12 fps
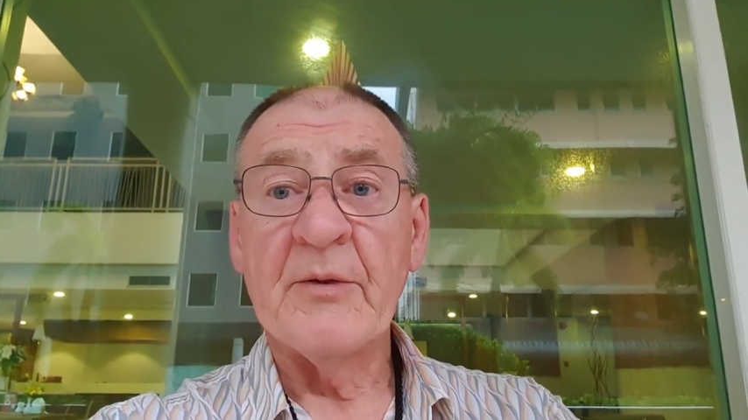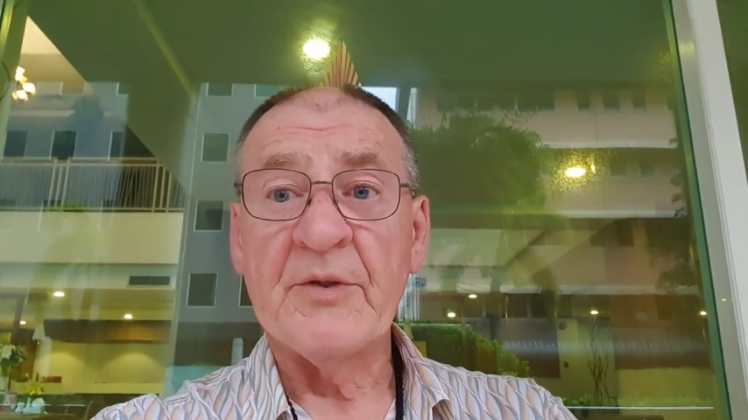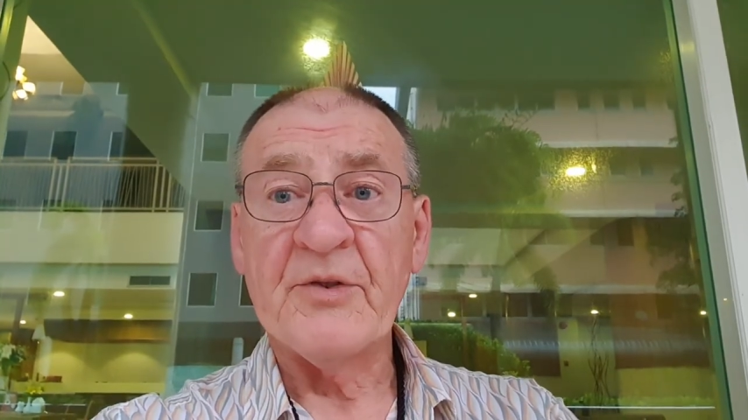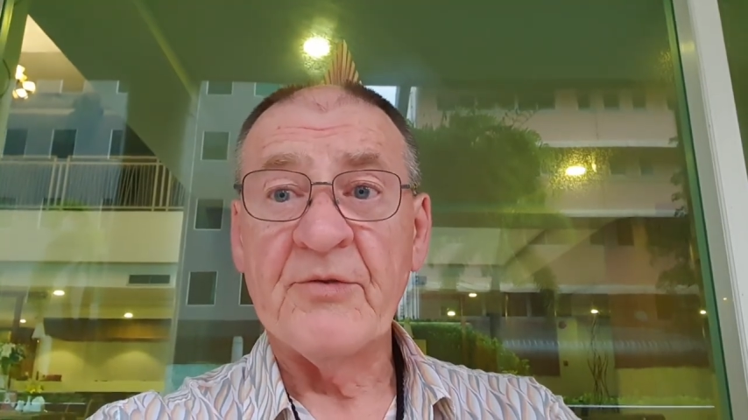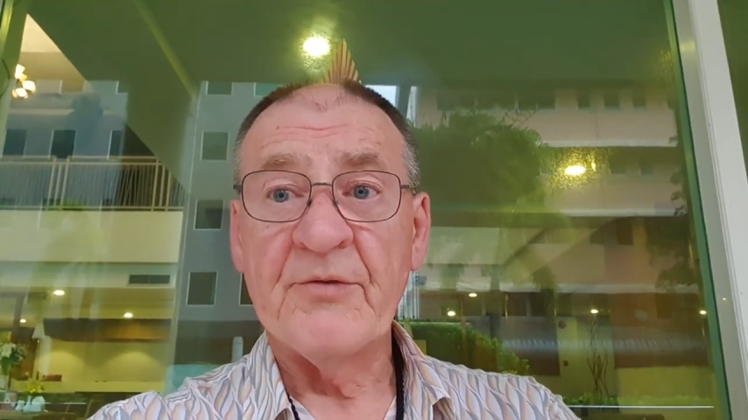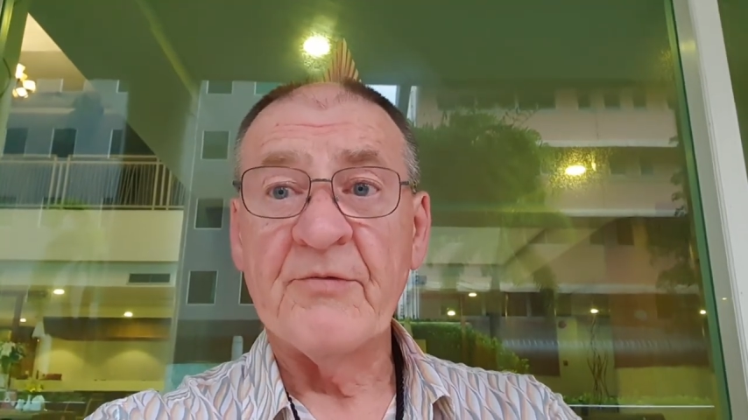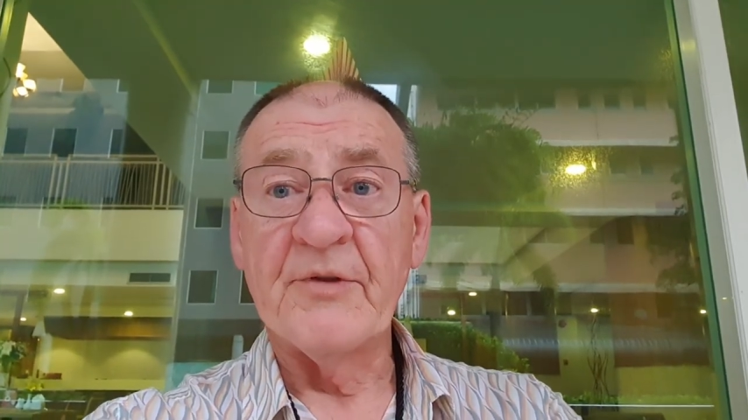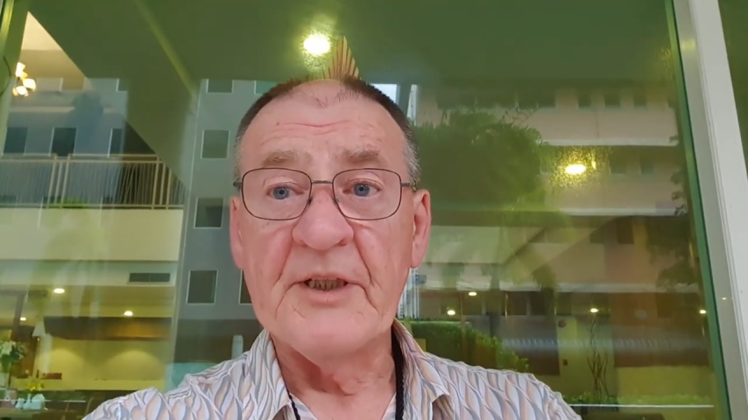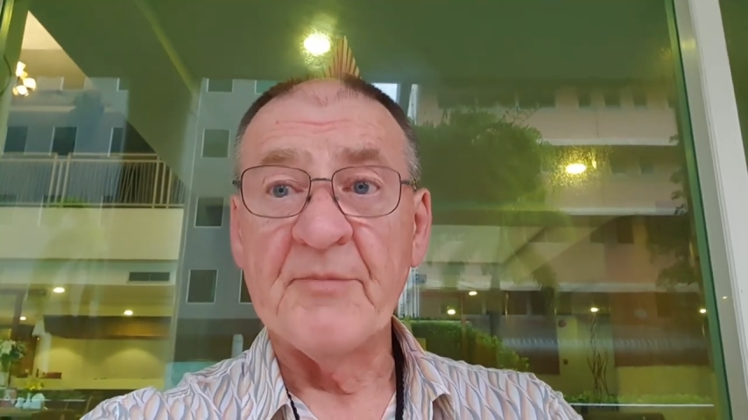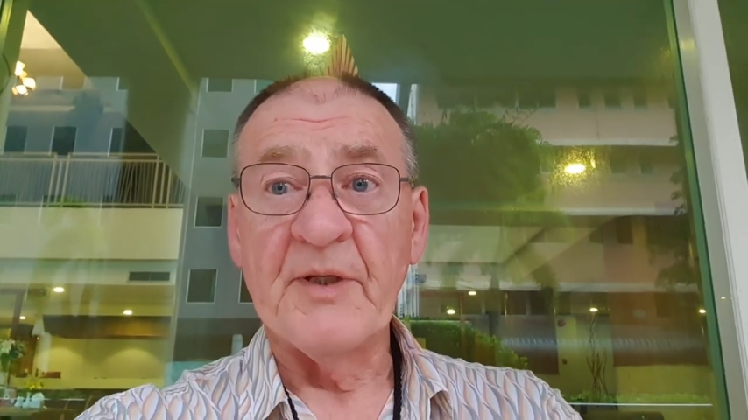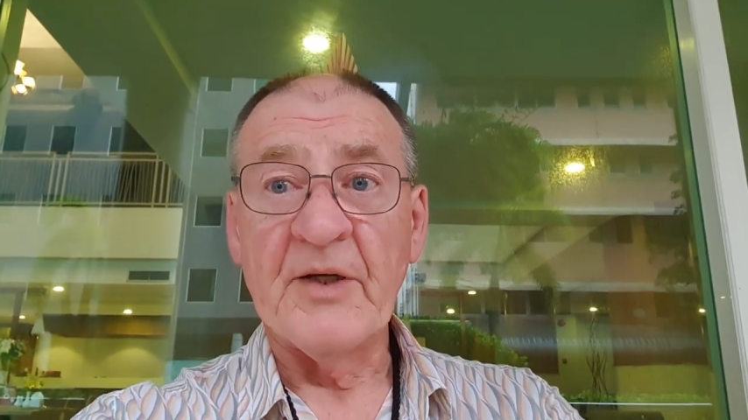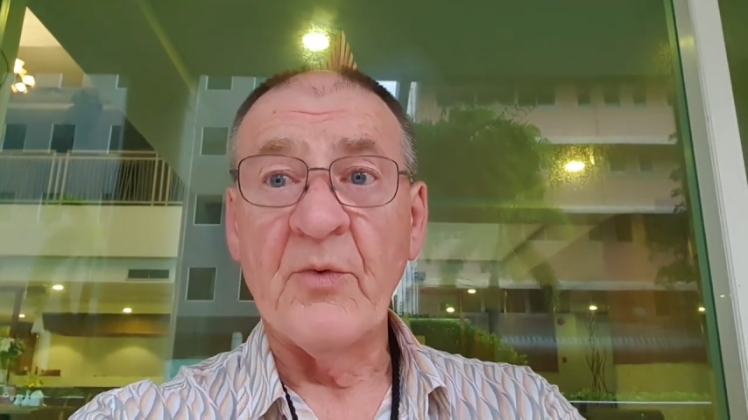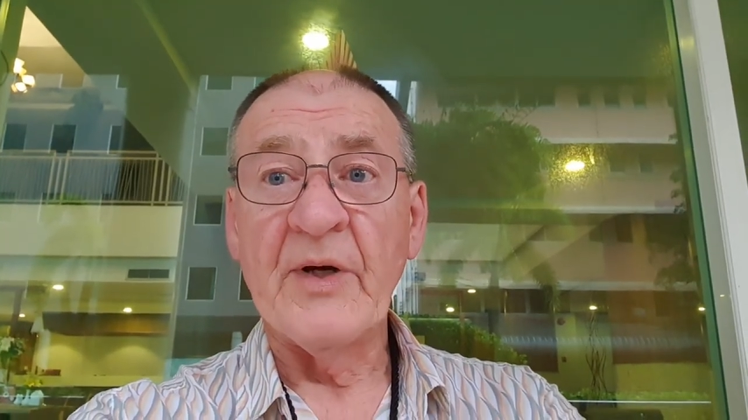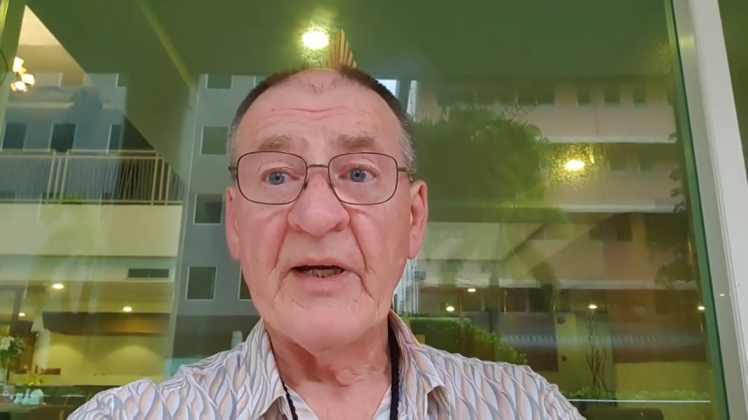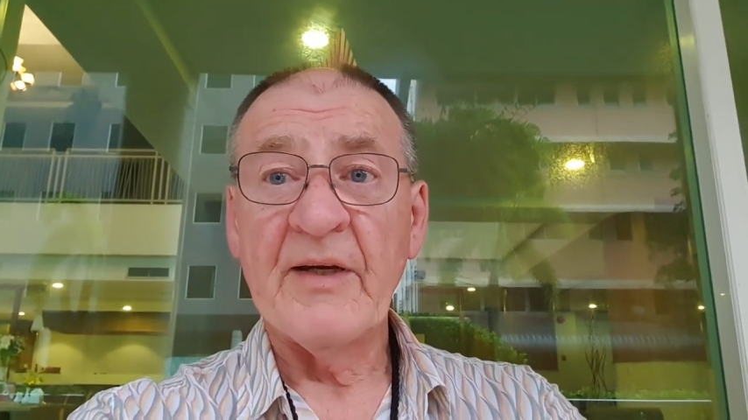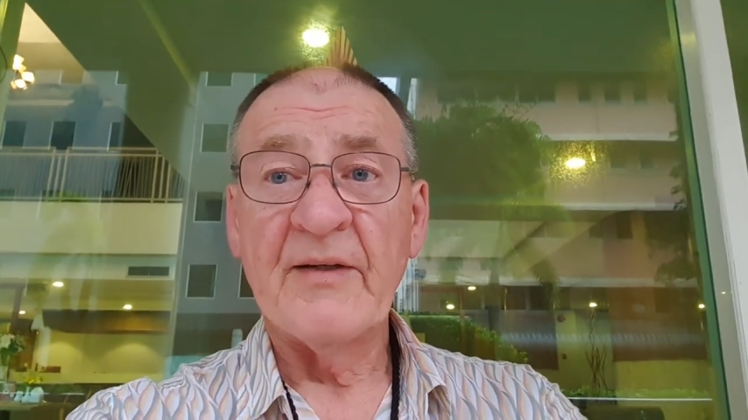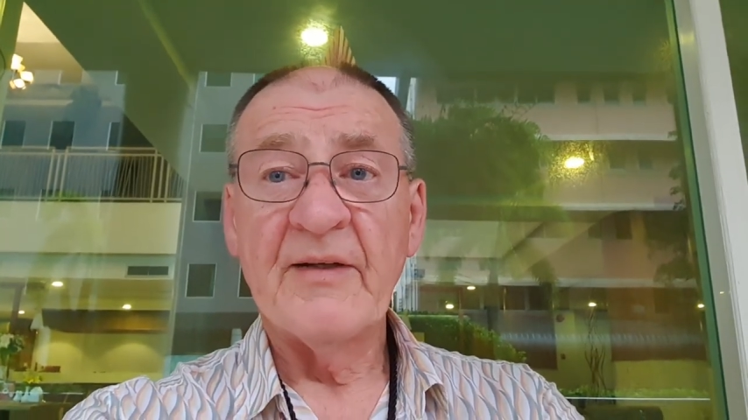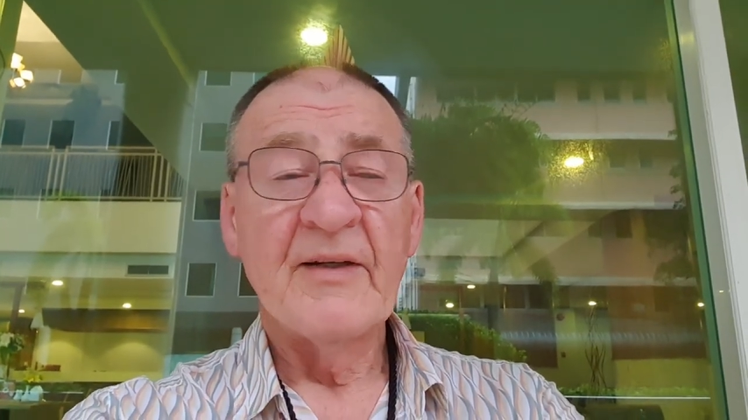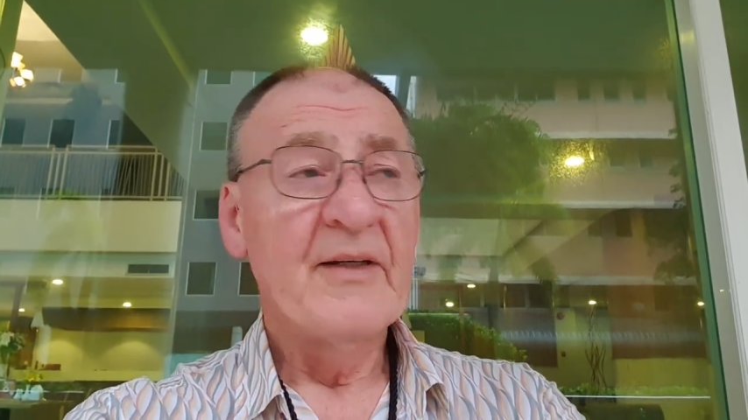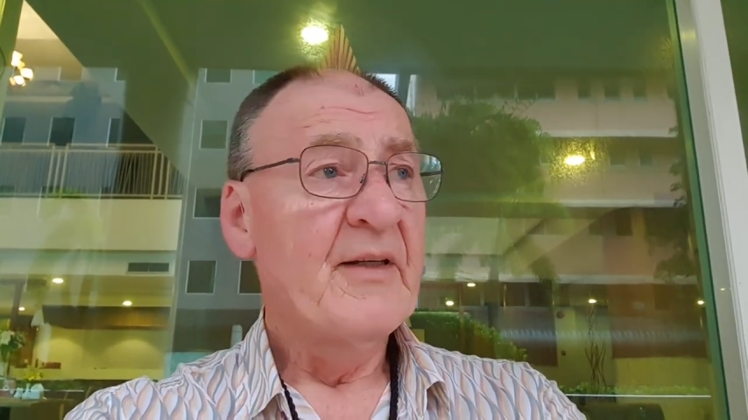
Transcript: That was reasonably quick.